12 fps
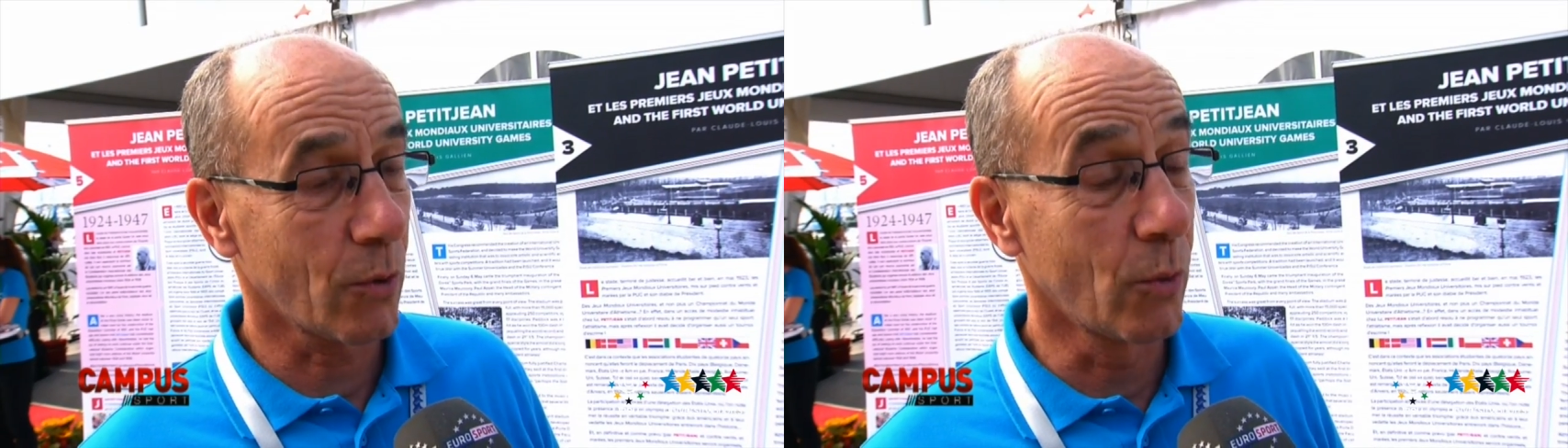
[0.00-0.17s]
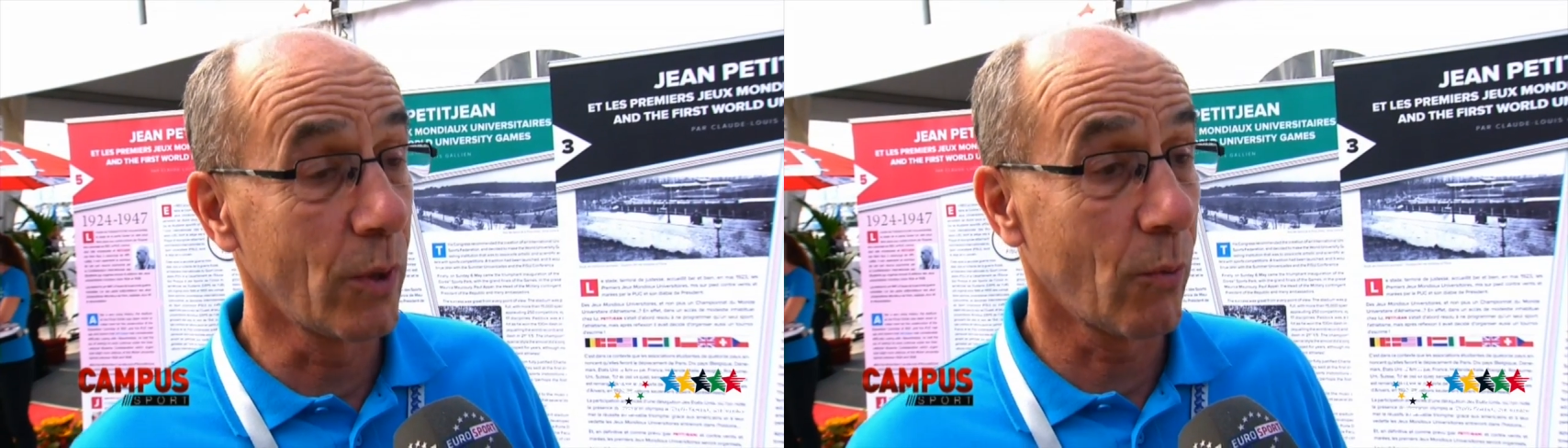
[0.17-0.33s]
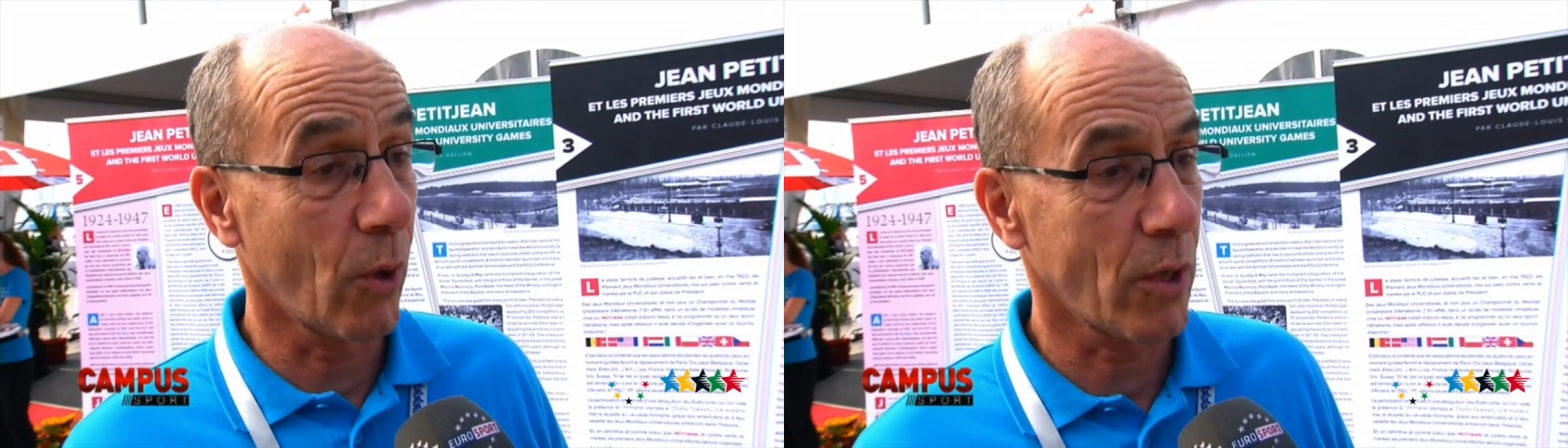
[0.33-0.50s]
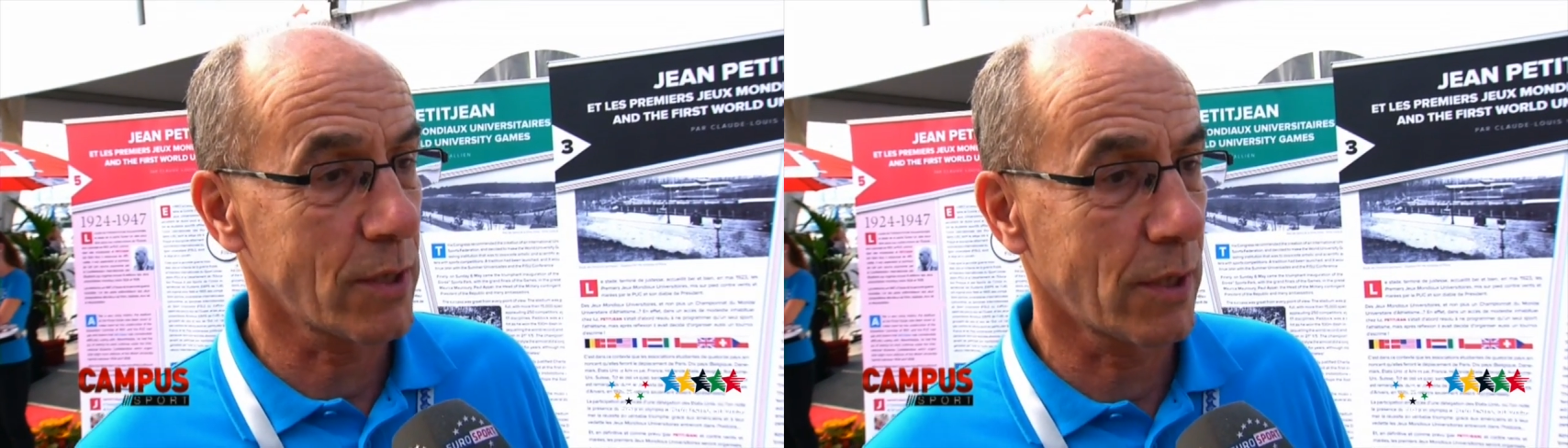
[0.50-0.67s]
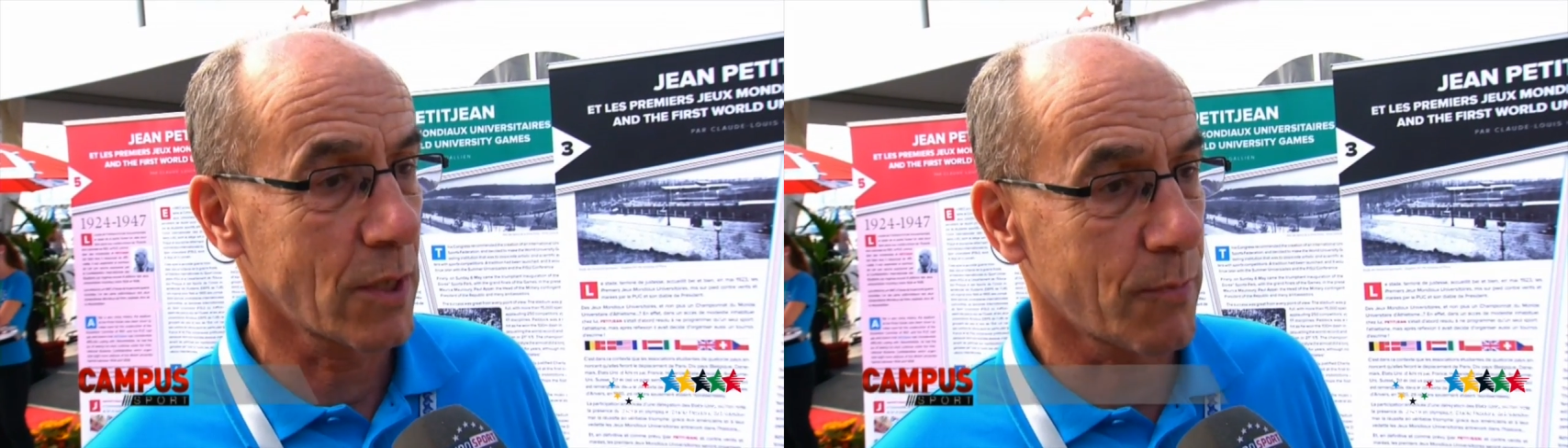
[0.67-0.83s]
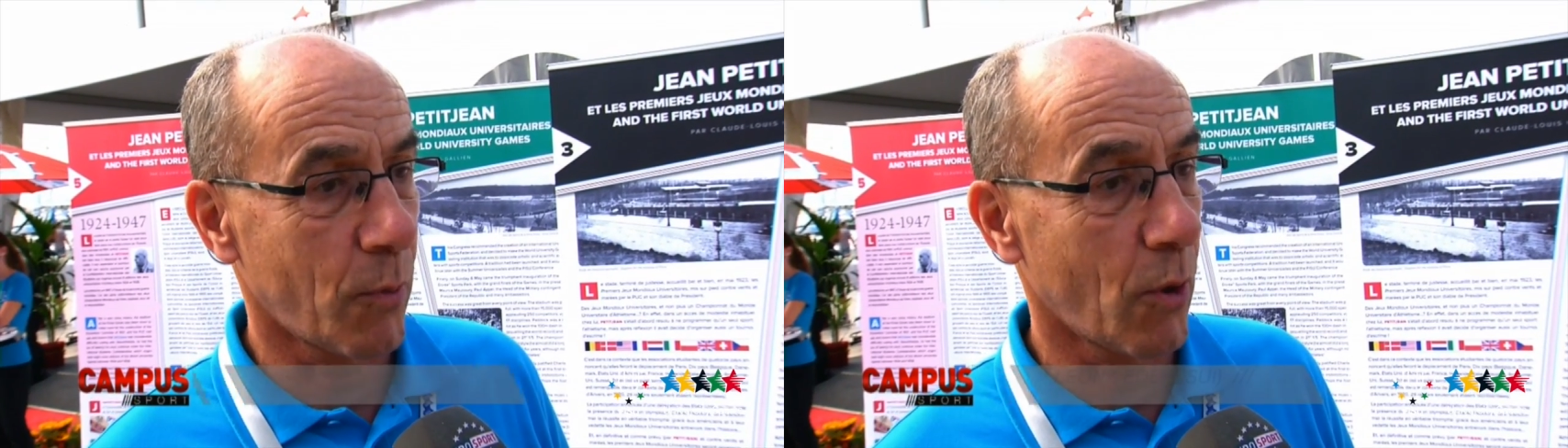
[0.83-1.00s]

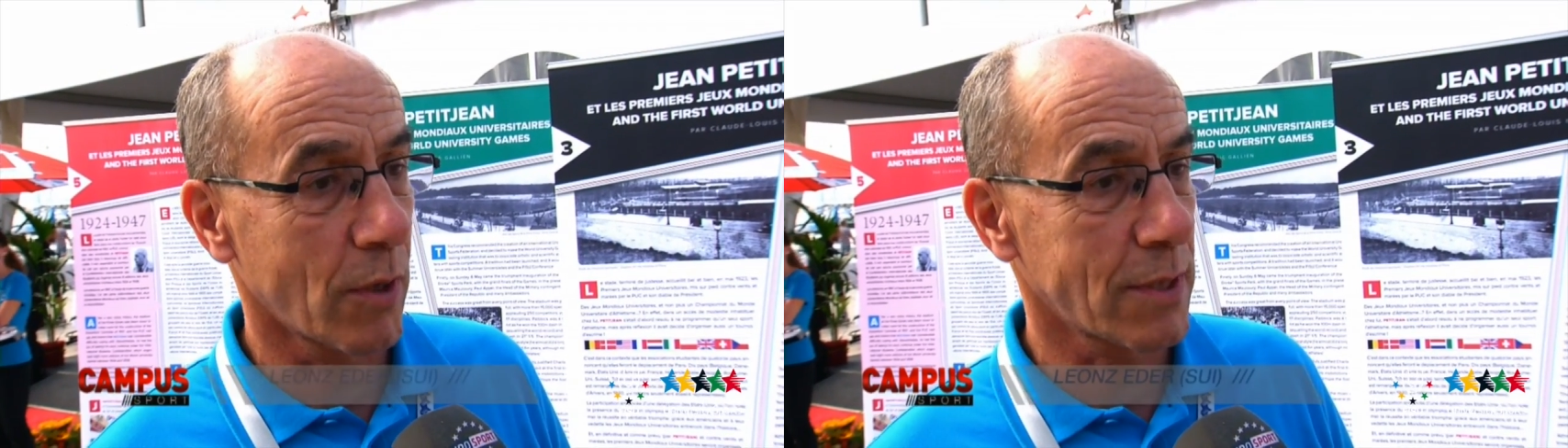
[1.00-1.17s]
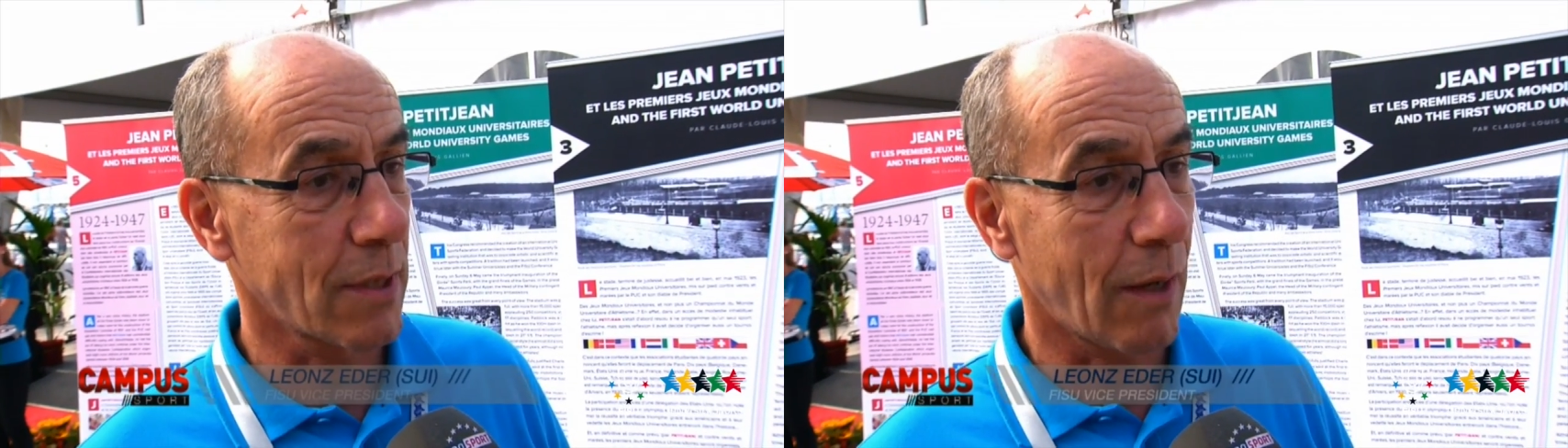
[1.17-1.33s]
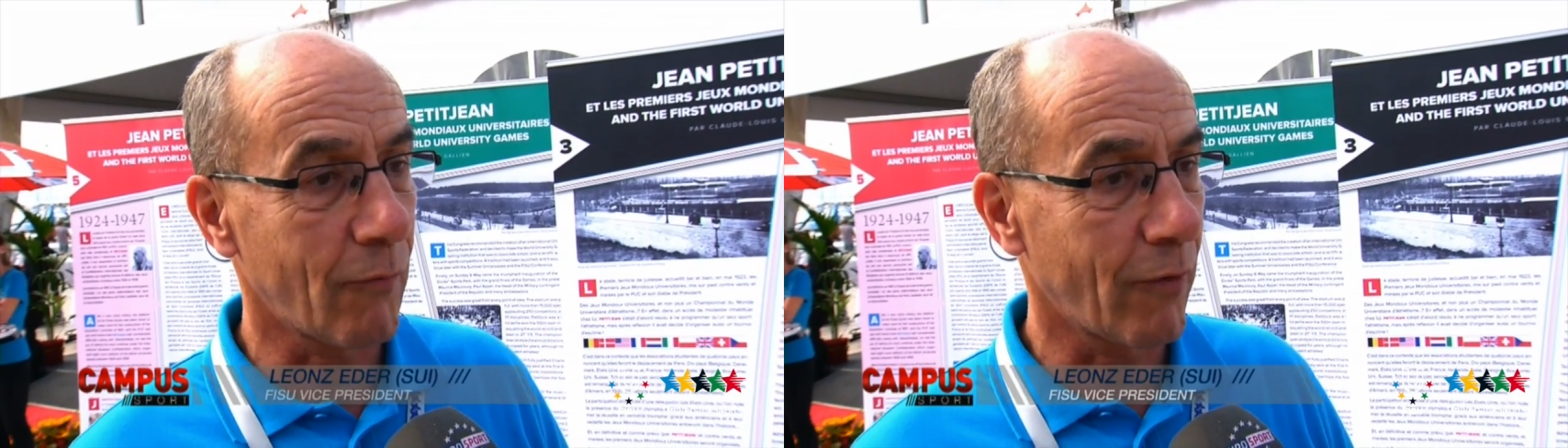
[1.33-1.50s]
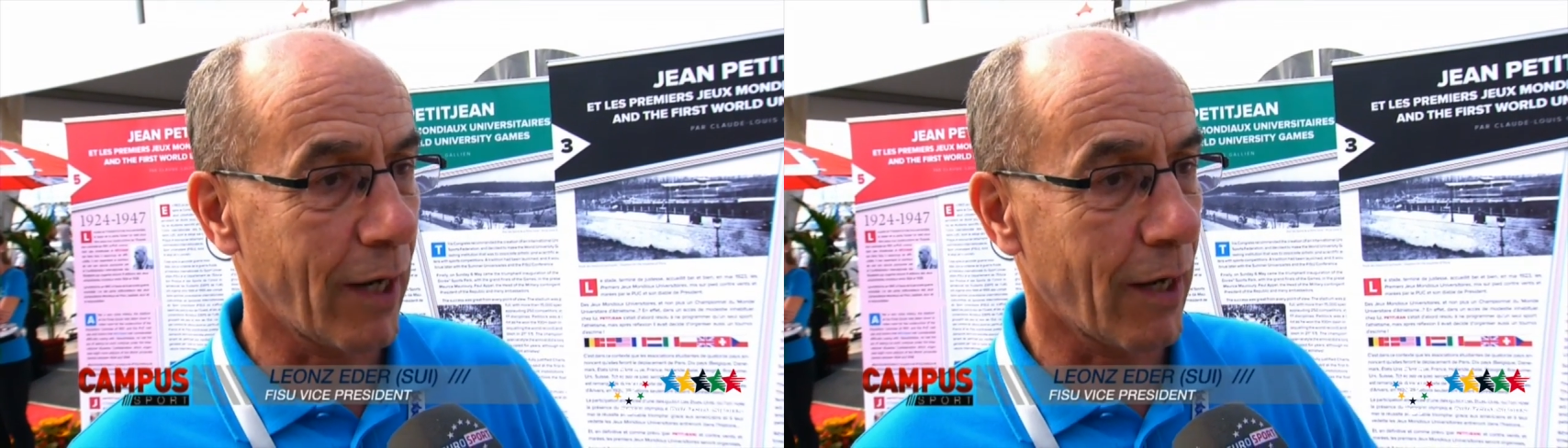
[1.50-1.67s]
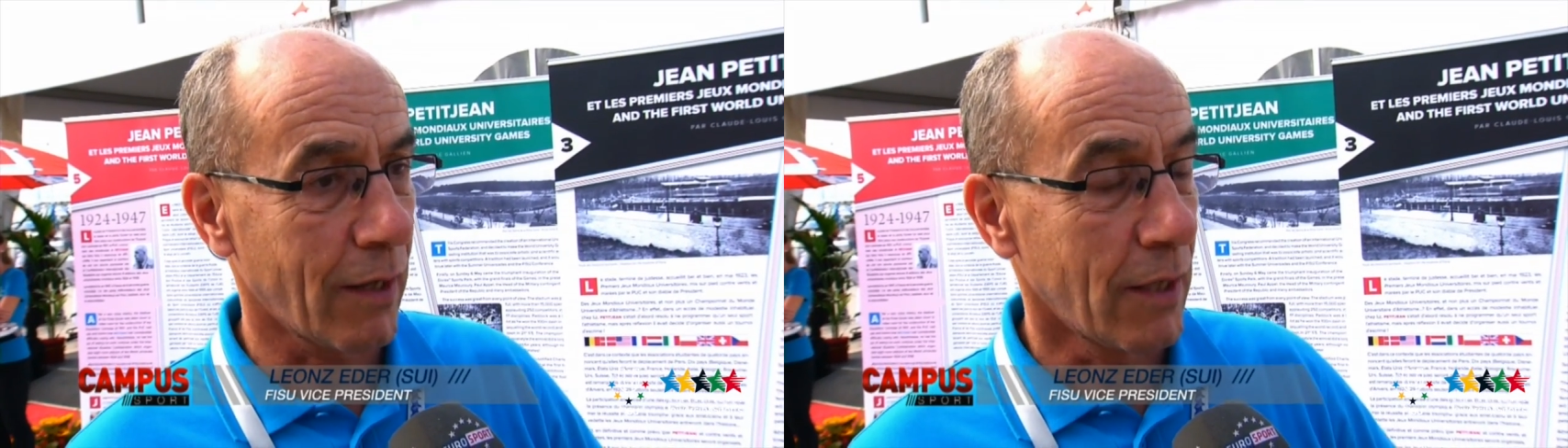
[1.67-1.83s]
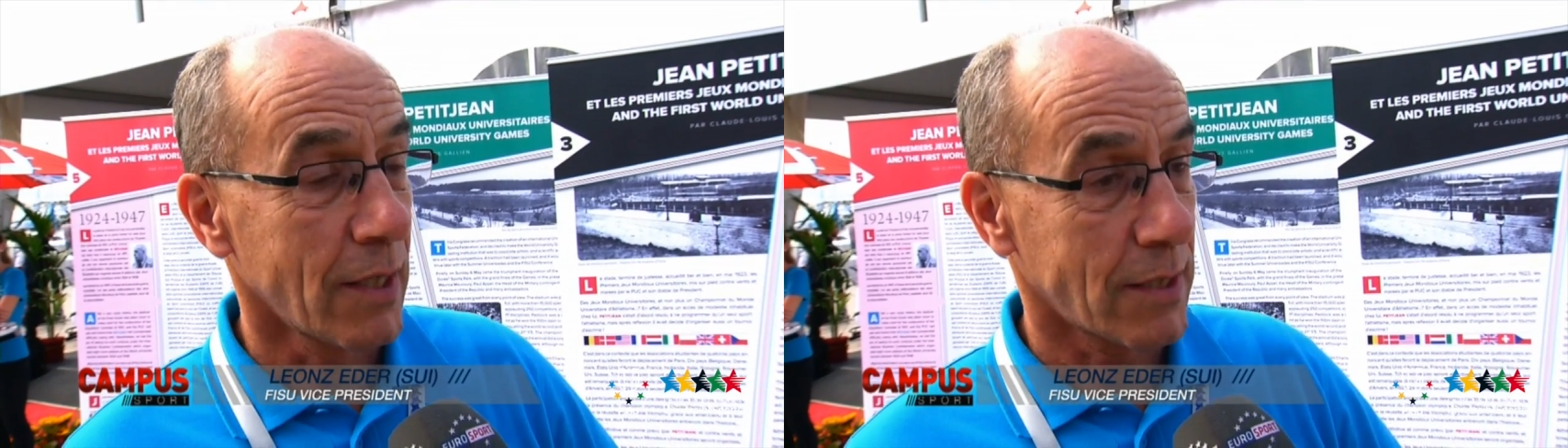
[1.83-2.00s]
university sport somewhere,